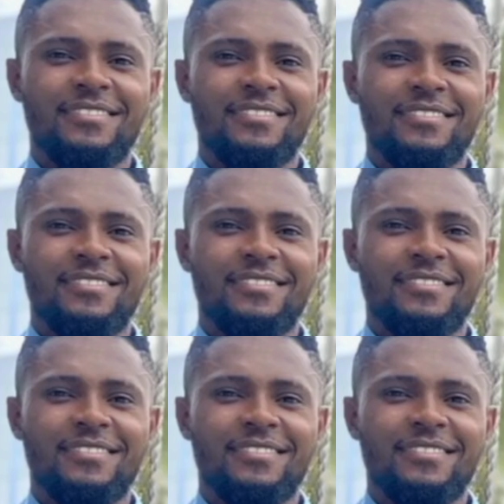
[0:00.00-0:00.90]

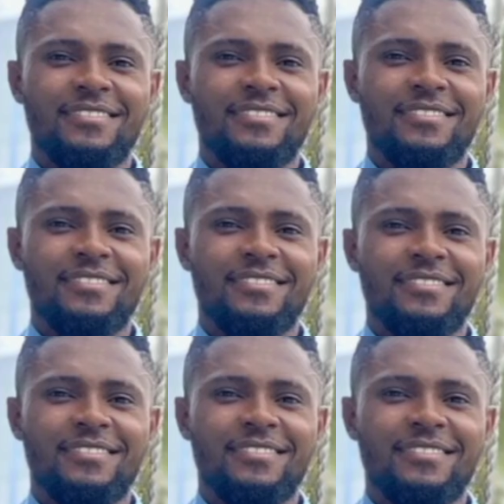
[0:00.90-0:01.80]
(no one is talking)